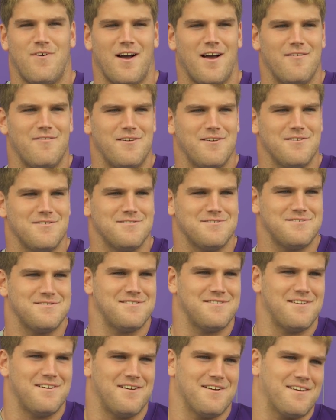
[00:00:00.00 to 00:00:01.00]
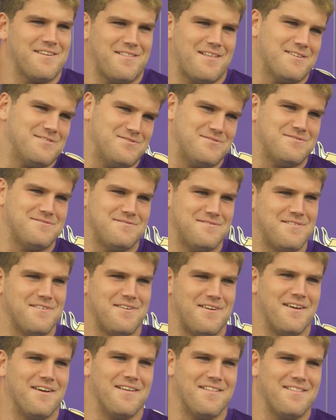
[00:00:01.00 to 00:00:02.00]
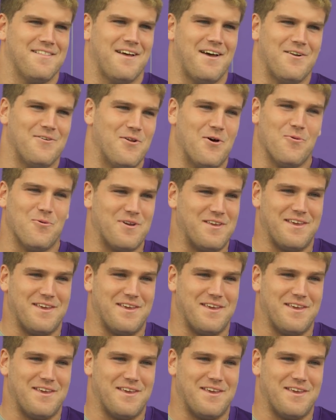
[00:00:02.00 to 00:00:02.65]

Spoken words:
5 years? I don't know